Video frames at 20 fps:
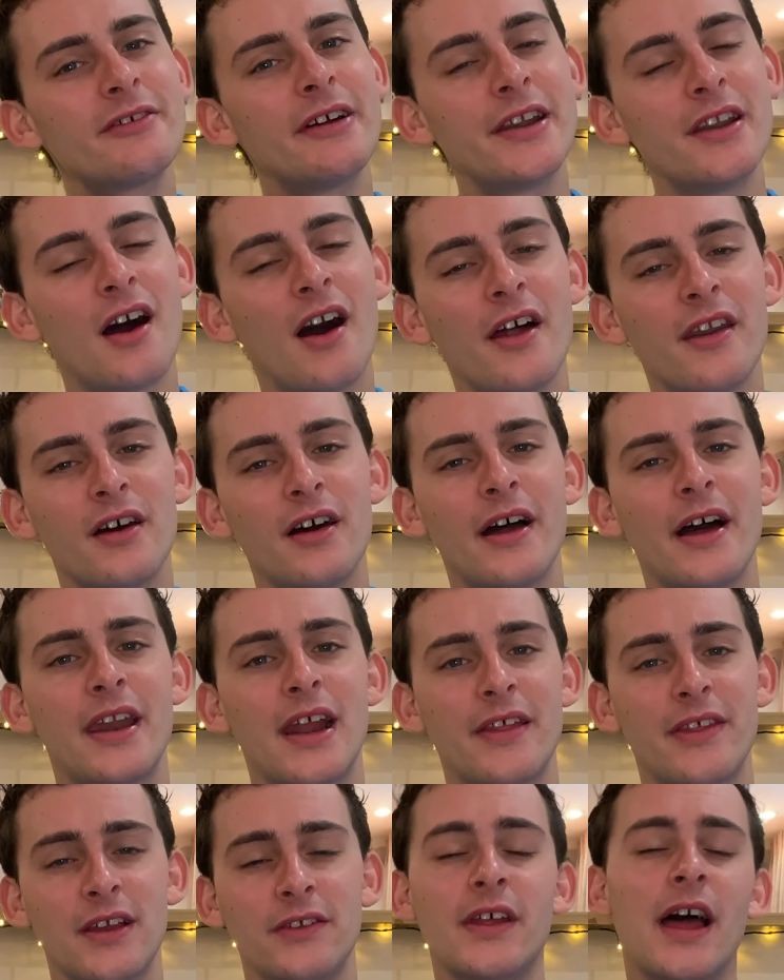and Anna, and
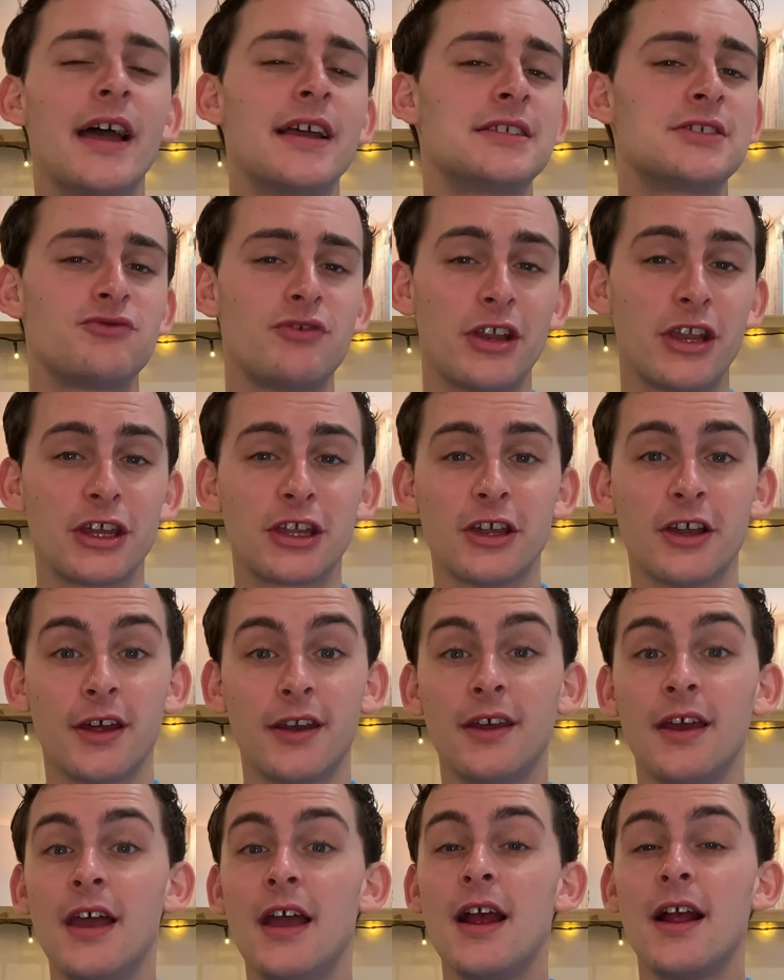I think that is really
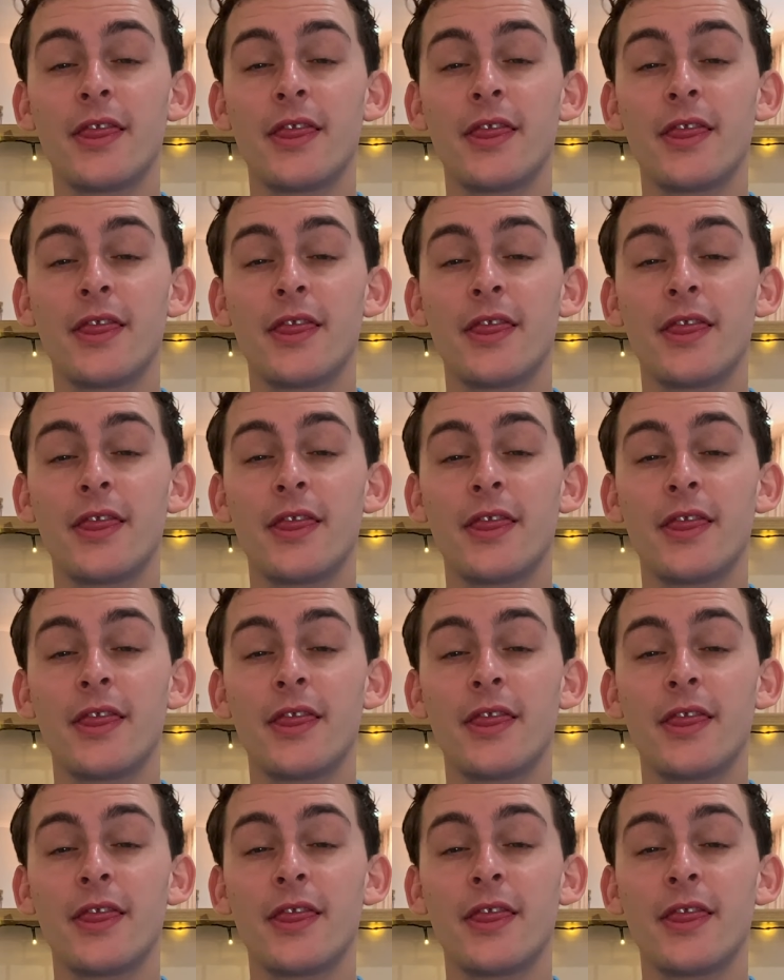good.